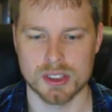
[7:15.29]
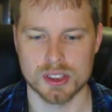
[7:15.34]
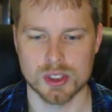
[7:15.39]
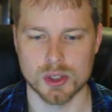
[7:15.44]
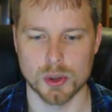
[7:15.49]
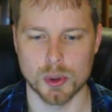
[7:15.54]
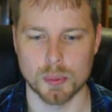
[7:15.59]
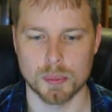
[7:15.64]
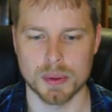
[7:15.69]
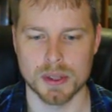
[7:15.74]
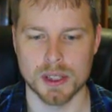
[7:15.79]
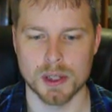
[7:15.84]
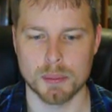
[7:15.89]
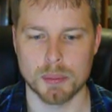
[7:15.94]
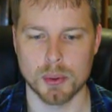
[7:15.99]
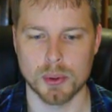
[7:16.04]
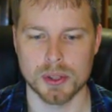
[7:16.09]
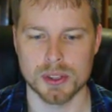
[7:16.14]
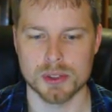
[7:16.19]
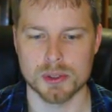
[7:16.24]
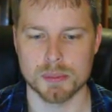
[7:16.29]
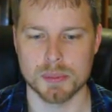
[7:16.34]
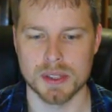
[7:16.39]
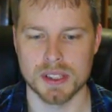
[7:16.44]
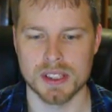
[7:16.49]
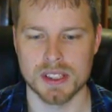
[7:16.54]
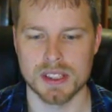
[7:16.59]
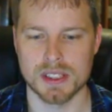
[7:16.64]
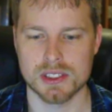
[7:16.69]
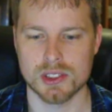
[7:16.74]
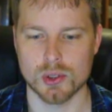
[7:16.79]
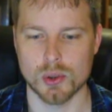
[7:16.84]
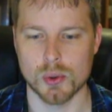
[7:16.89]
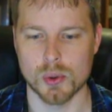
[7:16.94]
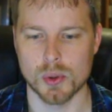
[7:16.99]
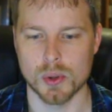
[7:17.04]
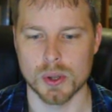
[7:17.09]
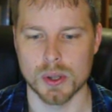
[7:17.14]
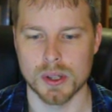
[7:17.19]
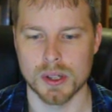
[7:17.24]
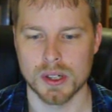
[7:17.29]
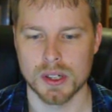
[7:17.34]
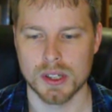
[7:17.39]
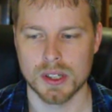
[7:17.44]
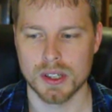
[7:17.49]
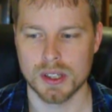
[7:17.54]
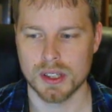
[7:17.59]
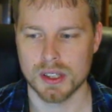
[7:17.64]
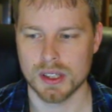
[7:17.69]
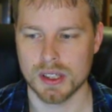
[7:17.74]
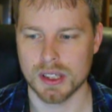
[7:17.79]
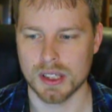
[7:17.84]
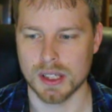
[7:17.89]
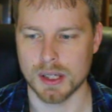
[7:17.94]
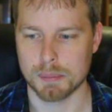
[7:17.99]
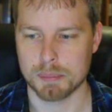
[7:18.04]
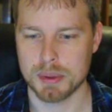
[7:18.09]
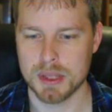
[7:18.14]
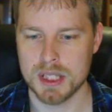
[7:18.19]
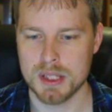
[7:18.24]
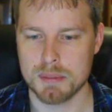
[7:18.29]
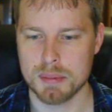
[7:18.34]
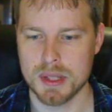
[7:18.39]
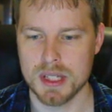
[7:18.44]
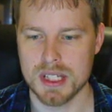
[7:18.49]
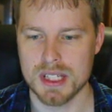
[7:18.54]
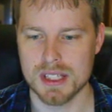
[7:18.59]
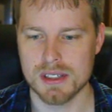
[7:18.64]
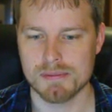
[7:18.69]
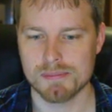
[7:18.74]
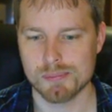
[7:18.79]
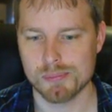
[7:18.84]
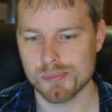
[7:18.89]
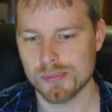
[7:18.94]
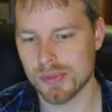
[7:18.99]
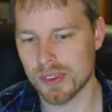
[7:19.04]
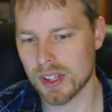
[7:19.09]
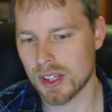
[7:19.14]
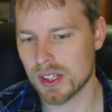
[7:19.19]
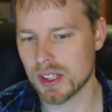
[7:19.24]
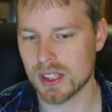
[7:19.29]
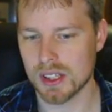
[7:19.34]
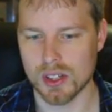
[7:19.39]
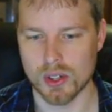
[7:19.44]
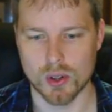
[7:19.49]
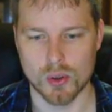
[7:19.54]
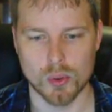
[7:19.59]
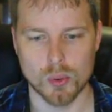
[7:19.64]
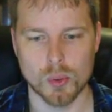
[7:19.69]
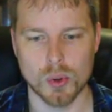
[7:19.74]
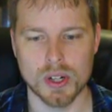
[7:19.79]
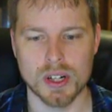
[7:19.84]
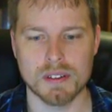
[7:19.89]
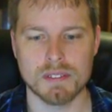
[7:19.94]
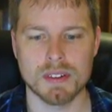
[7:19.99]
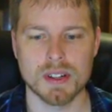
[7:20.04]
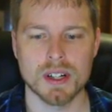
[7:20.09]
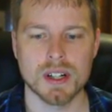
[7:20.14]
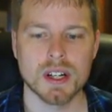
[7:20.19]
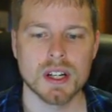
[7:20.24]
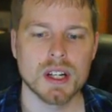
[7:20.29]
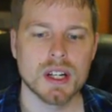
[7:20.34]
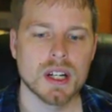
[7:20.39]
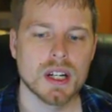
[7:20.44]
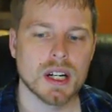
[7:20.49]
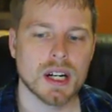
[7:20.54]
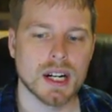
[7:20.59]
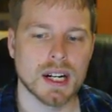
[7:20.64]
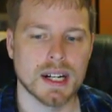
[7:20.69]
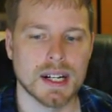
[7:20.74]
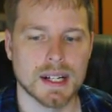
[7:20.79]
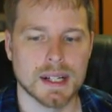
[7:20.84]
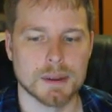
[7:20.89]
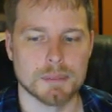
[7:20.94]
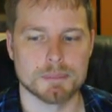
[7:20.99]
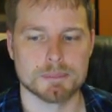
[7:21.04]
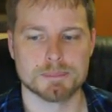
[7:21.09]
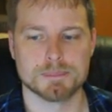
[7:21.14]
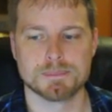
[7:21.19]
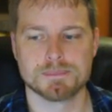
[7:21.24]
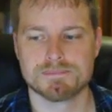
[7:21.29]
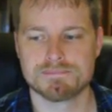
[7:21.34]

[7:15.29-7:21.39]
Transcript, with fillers: So player points would be this or uh, PP, you know, whatever. Um,